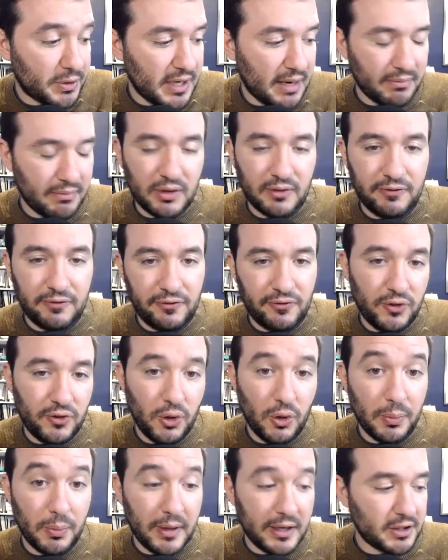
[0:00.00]
from the
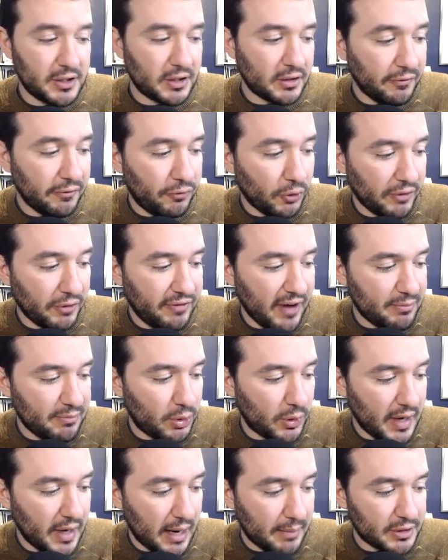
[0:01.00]
floor, basically
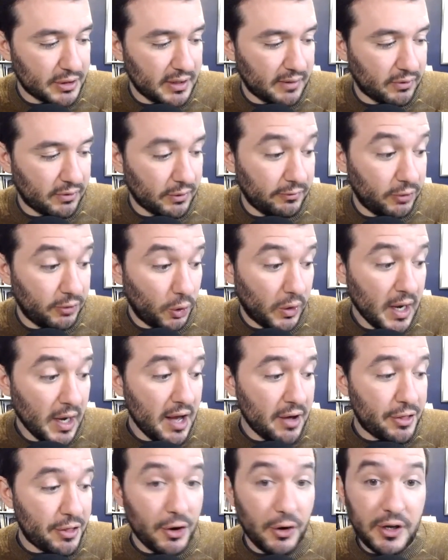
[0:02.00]
45.9% from the floor,
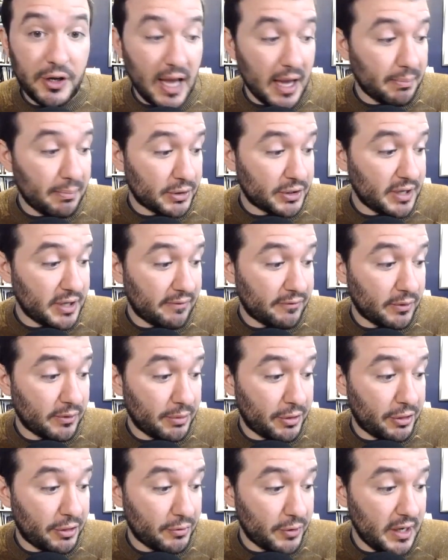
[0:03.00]
38% from
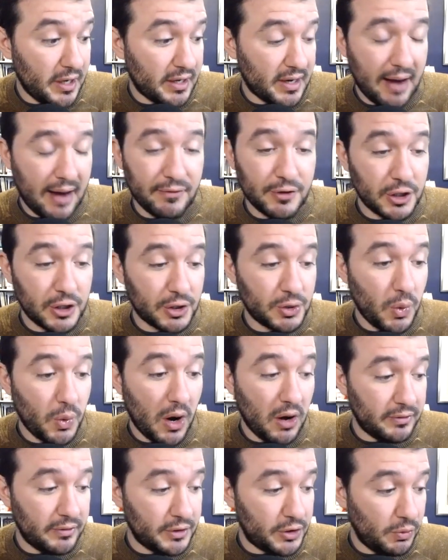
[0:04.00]
three, and averaging
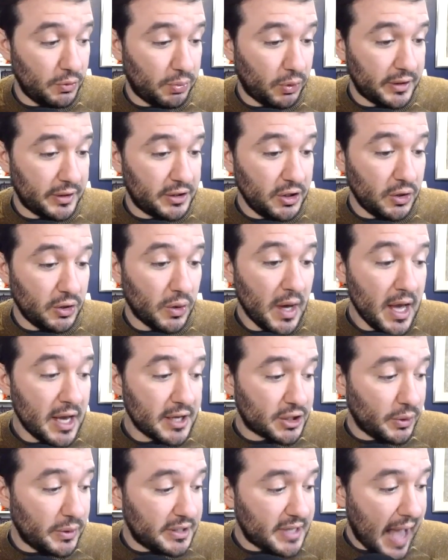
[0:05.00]
12 and 2.2.
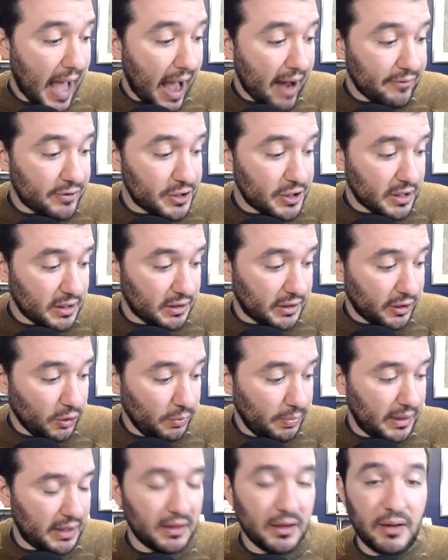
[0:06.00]
So he's averaging a little
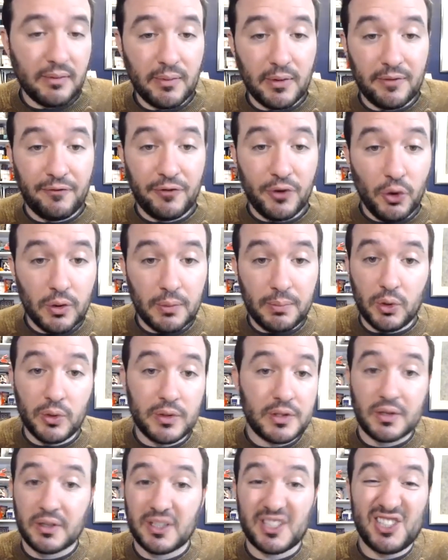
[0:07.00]
bit fewer
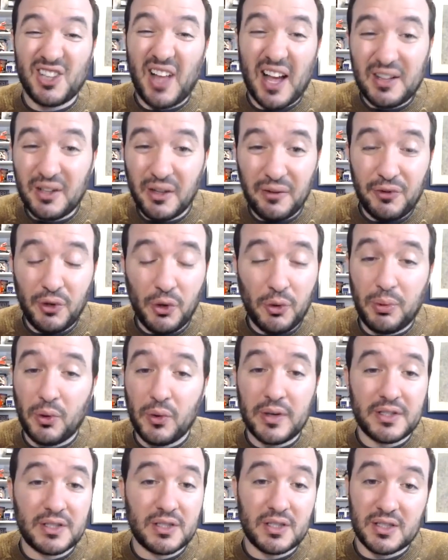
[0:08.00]
points, like slightly fewer
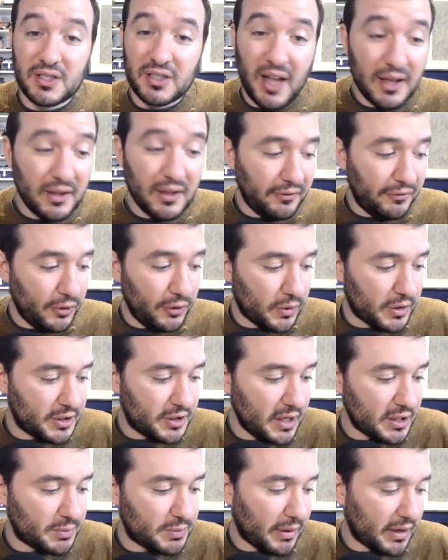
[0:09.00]
points, slightly fewer
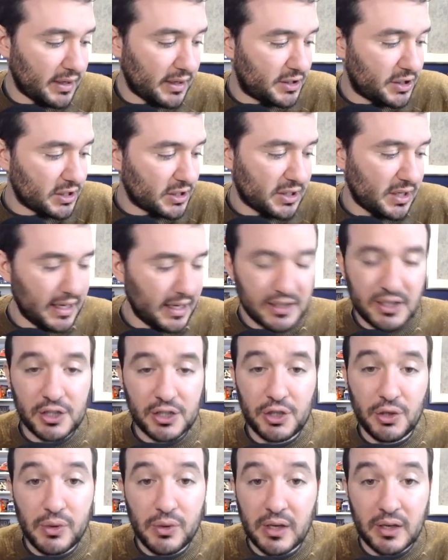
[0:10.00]
assists, but it's just it's a
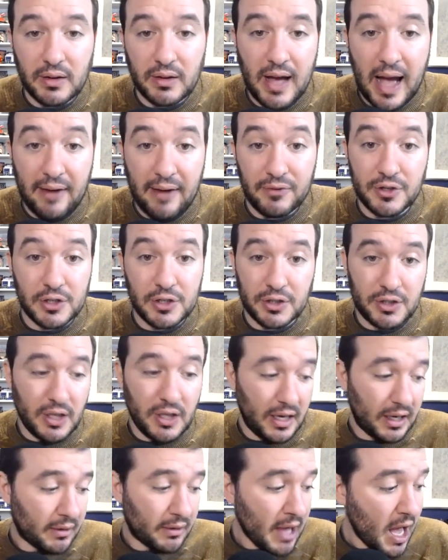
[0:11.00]
shooting averages
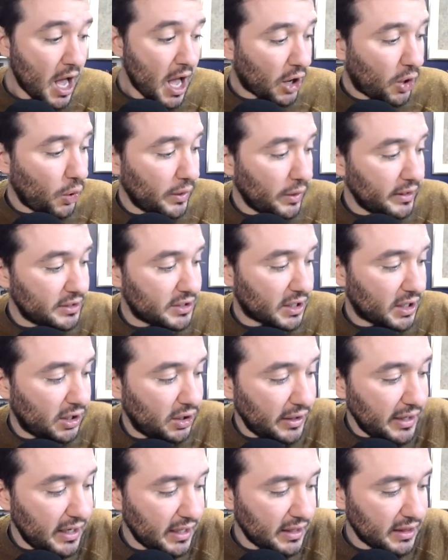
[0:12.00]
thing. According to
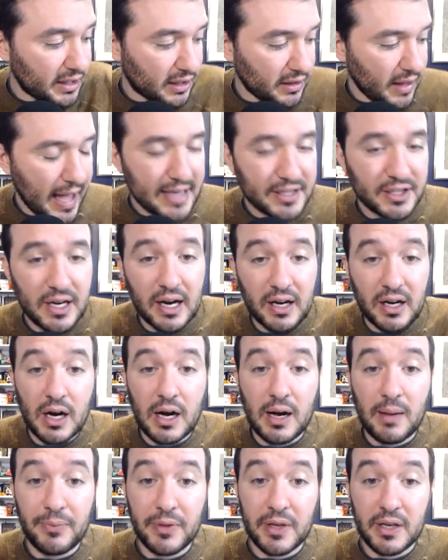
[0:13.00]

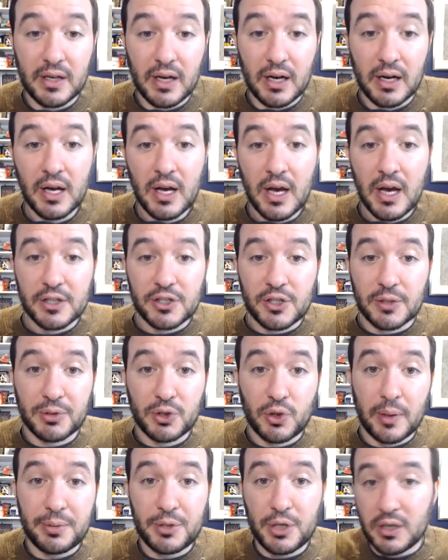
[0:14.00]
cleaningtheglass.com, the uh,
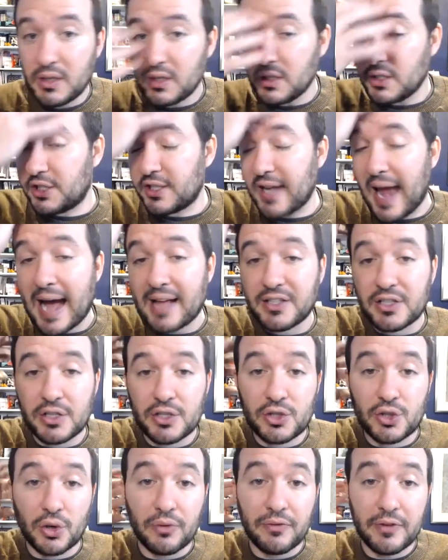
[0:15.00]
subscription stats
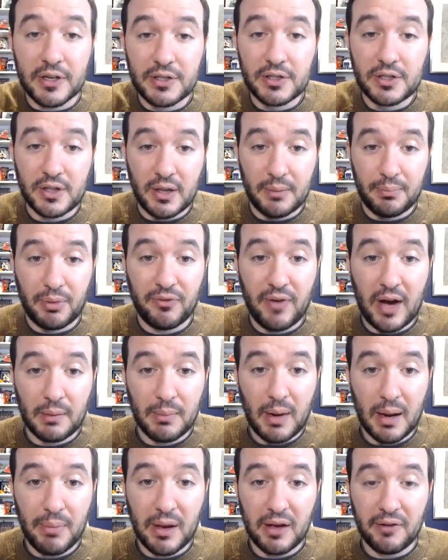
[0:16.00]
service that provided
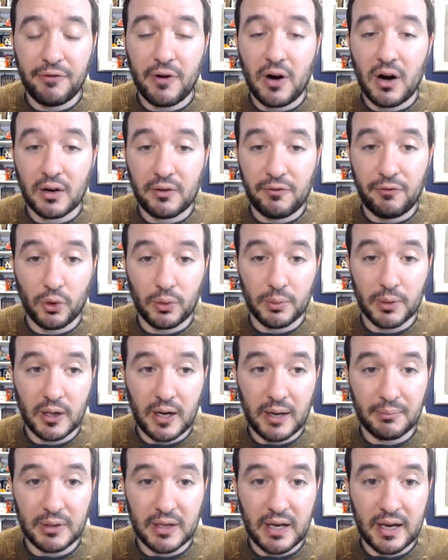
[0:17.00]
by Ben Falk, former
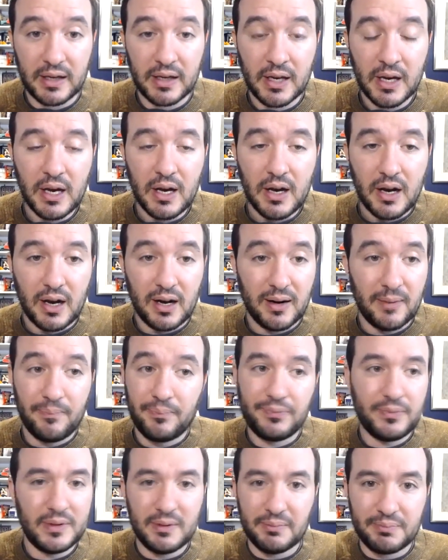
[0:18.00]
NBA uh,
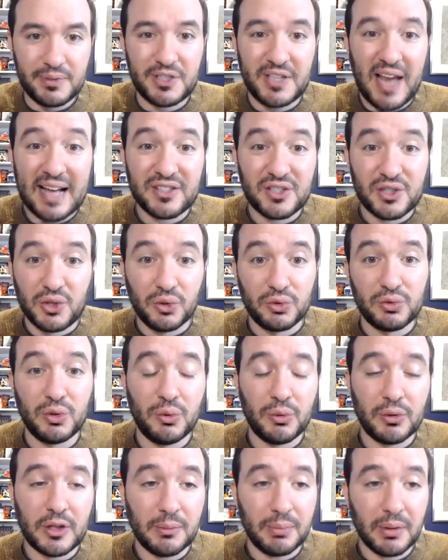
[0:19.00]
stats guru
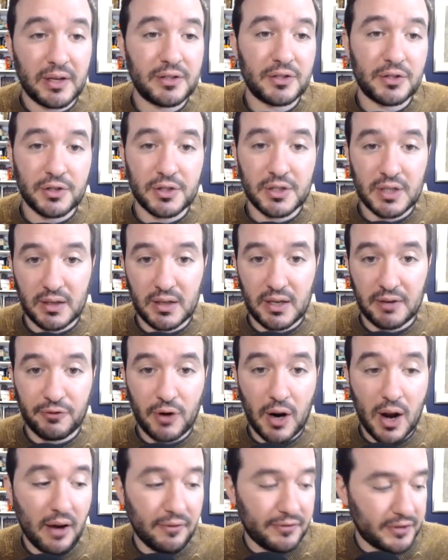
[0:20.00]
with the Blazers and, and,
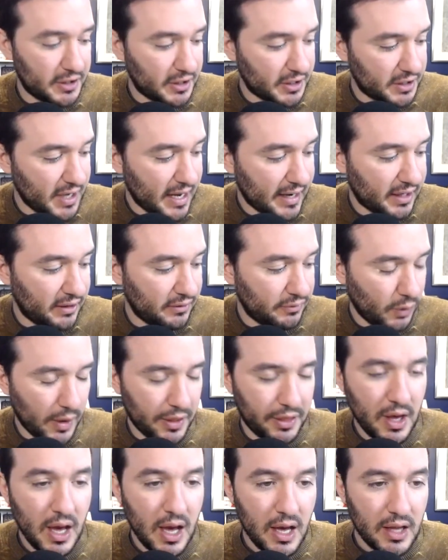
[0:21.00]
front office executive with
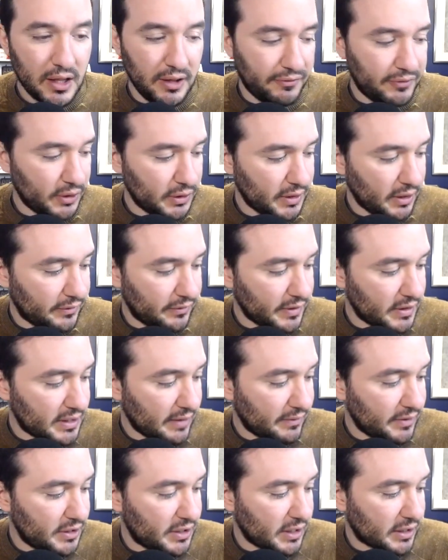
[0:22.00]
the Philadelphia
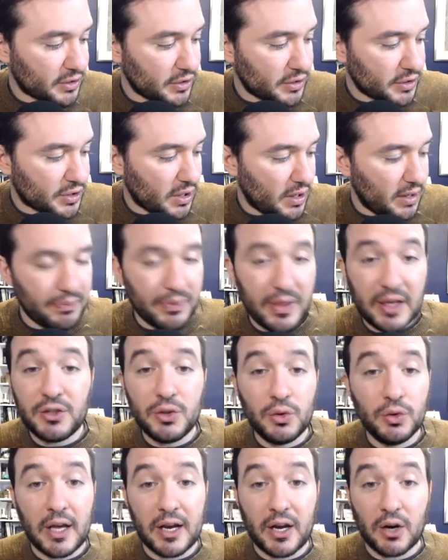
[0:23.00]
76ers. Uh, they
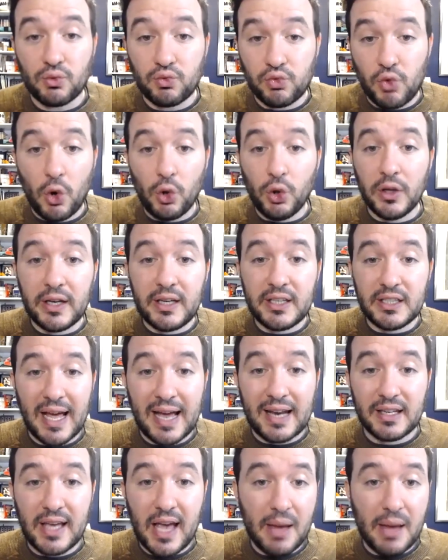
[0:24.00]
do like a rolling
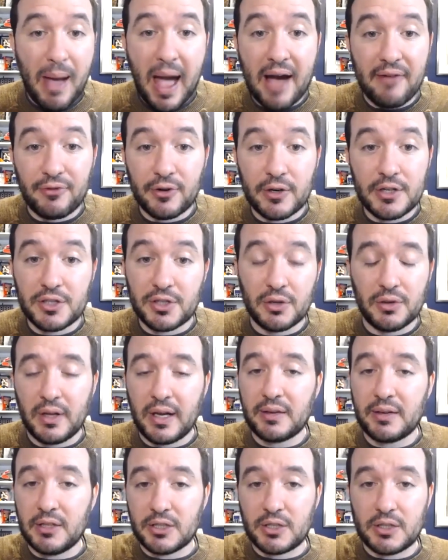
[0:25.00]
10 game average. So
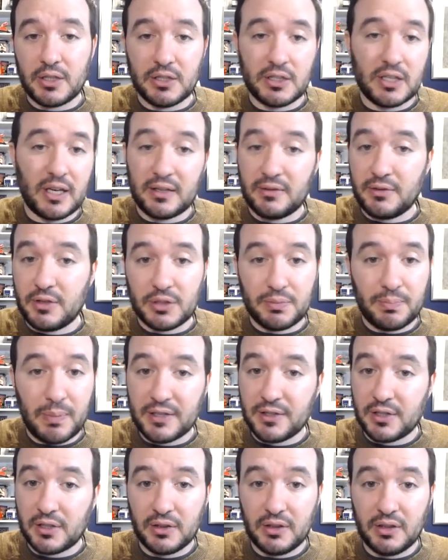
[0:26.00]
like just, it's like just
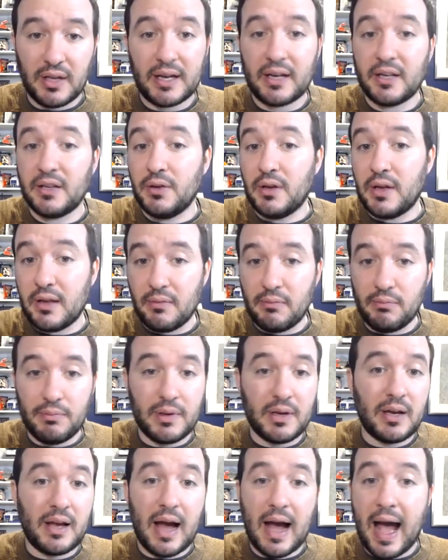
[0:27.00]
basically like
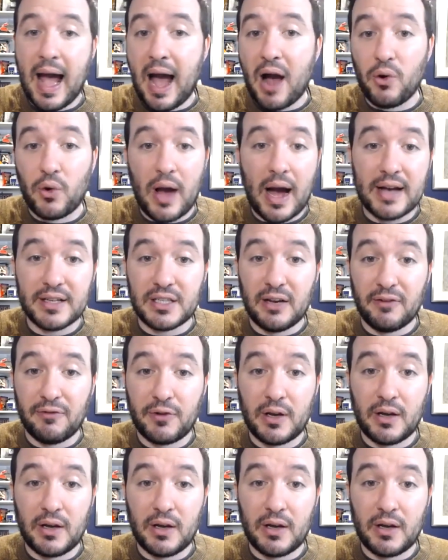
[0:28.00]
how guys have